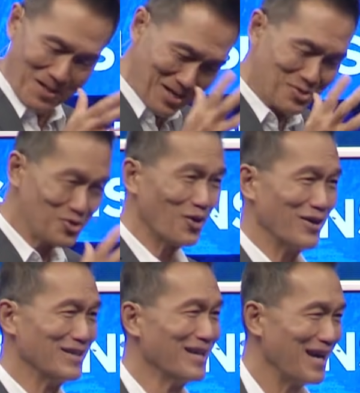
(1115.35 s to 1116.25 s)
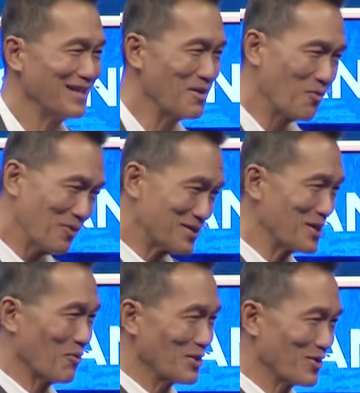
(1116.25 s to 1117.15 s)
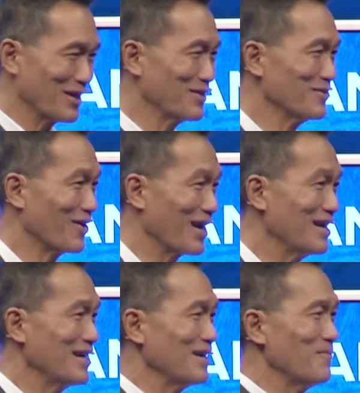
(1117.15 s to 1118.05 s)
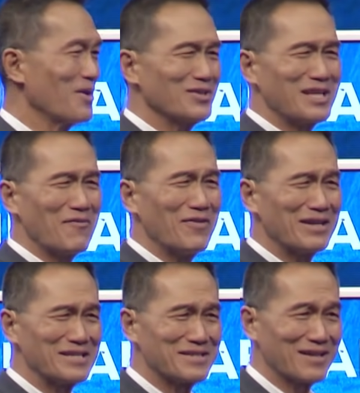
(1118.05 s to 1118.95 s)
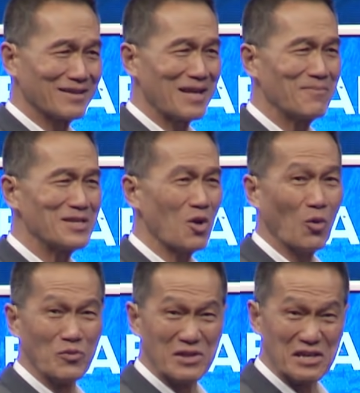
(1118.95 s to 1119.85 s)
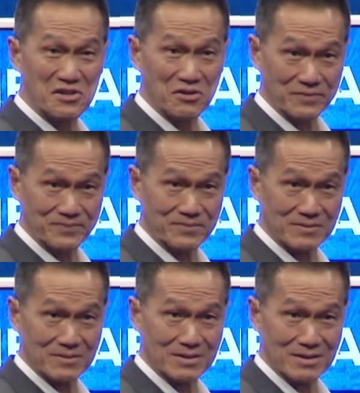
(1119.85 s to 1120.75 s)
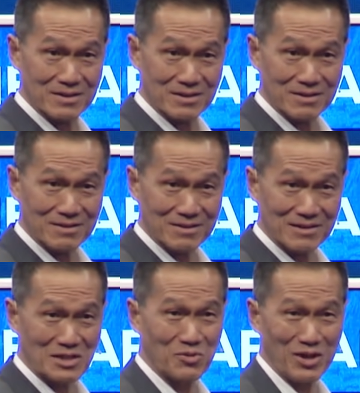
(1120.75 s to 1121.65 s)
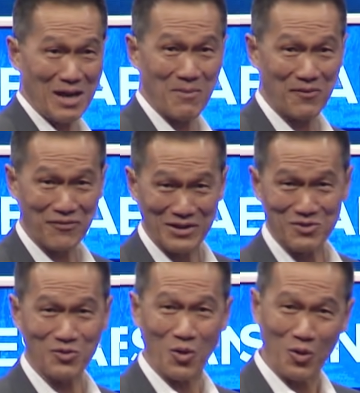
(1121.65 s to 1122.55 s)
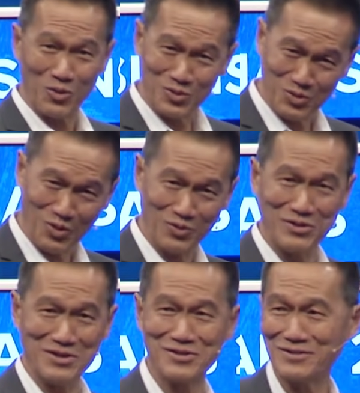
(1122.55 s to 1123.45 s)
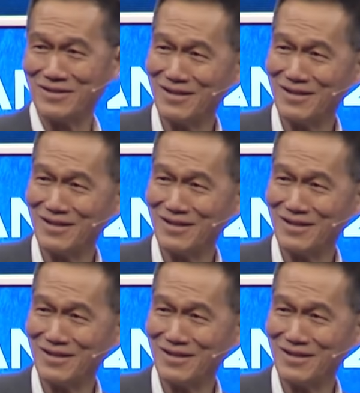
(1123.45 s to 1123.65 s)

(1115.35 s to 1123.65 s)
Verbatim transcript: just join. And then we'll see what you can do, okay? Because they're very strict. They have this audition. That's why I'm afraid to, to audition.